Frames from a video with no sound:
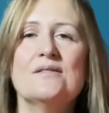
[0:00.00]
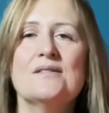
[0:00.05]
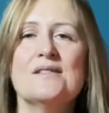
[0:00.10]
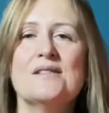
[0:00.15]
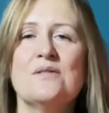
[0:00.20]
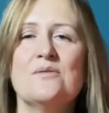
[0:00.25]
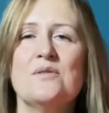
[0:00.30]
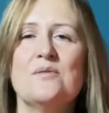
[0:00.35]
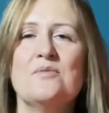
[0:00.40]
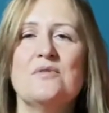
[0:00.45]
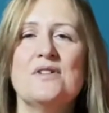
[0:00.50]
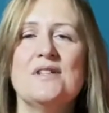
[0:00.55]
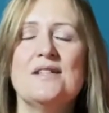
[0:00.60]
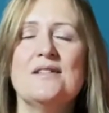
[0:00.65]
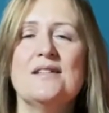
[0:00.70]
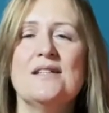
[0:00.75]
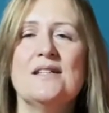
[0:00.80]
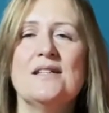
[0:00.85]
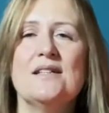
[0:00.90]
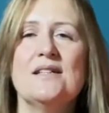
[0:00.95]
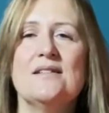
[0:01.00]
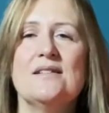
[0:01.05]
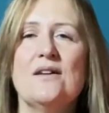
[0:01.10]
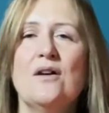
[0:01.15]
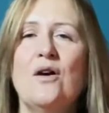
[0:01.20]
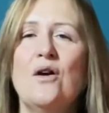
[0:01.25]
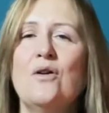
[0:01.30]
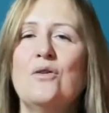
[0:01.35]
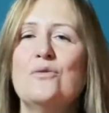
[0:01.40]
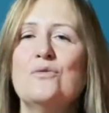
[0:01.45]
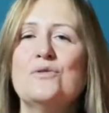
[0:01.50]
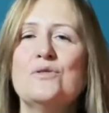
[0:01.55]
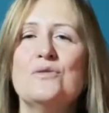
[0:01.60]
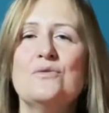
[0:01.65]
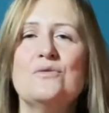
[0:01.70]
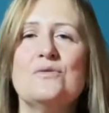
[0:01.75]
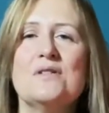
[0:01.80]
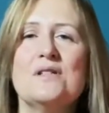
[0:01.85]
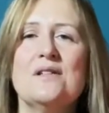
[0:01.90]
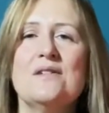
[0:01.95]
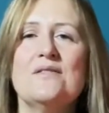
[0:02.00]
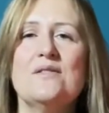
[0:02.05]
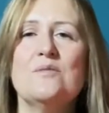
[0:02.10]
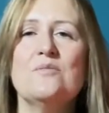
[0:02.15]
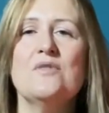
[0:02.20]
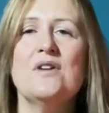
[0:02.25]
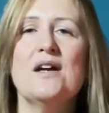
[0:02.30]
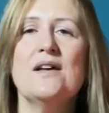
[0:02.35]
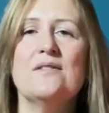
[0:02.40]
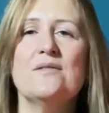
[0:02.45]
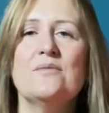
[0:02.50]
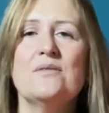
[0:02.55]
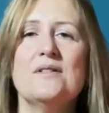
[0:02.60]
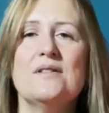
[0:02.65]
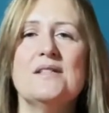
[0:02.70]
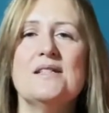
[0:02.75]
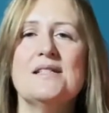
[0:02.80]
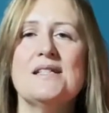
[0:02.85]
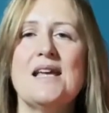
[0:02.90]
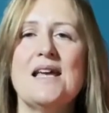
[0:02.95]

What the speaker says: So we're breathing in the whole torso of the breath with this